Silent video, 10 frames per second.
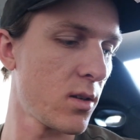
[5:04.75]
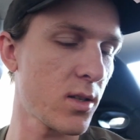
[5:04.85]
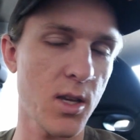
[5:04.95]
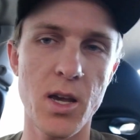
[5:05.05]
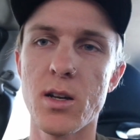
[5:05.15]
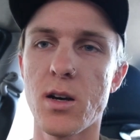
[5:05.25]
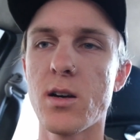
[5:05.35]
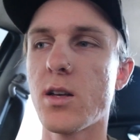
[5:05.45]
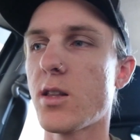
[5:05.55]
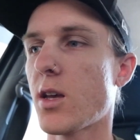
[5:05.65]
scanner
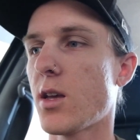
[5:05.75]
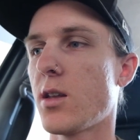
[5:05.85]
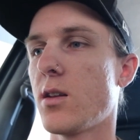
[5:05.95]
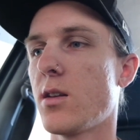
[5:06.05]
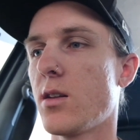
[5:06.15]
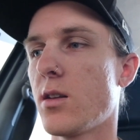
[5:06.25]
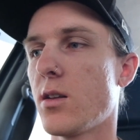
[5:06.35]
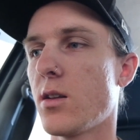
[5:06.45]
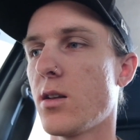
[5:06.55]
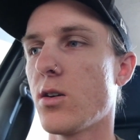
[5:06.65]
and
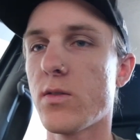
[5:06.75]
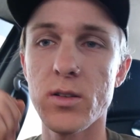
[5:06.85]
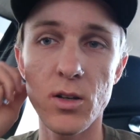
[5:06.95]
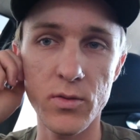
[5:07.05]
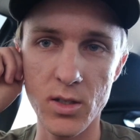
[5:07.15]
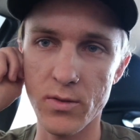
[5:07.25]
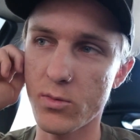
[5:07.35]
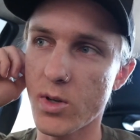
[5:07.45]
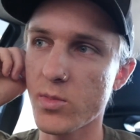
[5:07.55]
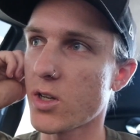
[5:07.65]
then off a
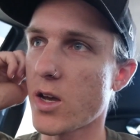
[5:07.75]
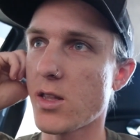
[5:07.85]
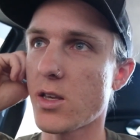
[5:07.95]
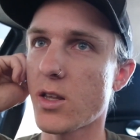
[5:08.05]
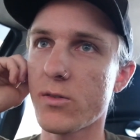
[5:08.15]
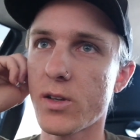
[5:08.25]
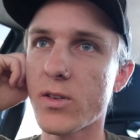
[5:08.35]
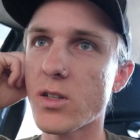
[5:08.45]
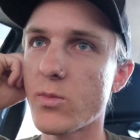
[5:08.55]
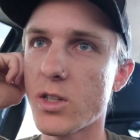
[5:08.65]
different website, and then they
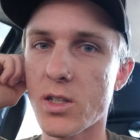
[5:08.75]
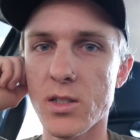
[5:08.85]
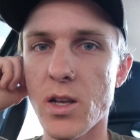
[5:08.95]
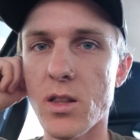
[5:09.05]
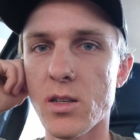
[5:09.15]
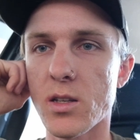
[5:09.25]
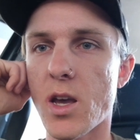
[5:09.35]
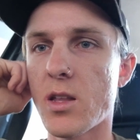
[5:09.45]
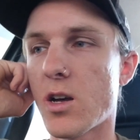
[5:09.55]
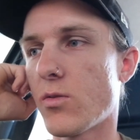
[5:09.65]
refunded me the next day and they said,
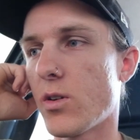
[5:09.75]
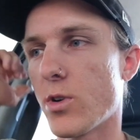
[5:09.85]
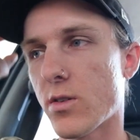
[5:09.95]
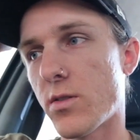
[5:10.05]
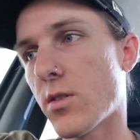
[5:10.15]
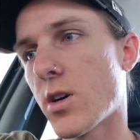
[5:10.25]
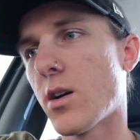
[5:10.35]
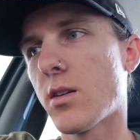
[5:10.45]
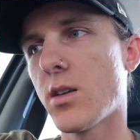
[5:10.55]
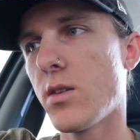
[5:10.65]
hey, that won't work for your
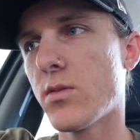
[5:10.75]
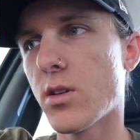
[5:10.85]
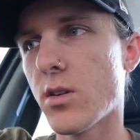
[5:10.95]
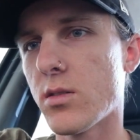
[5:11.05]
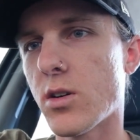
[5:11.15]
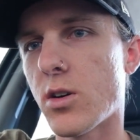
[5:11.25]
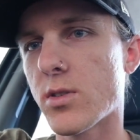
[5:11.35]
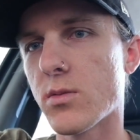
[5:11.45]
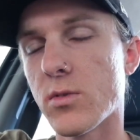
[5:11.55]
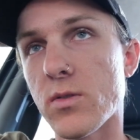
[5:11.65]
car, even though the
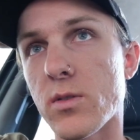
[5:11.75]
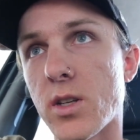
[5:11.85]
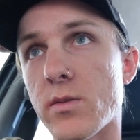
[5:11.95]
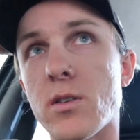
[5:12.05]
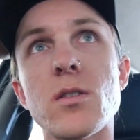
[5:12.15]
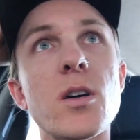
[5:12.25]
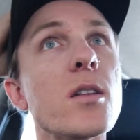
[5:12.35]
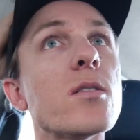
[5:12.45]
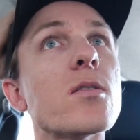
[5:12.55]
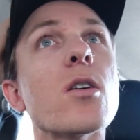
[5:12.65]
option was for an Evo
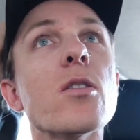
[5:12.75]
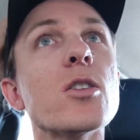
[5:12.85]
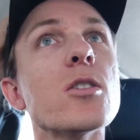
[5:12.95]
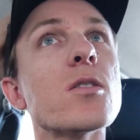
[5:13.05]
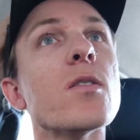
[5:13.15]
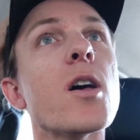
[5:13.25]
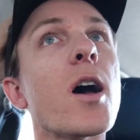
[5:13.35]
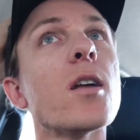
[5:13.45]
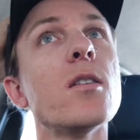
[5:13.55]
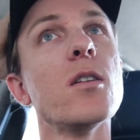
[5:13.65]
9. So cheers for that.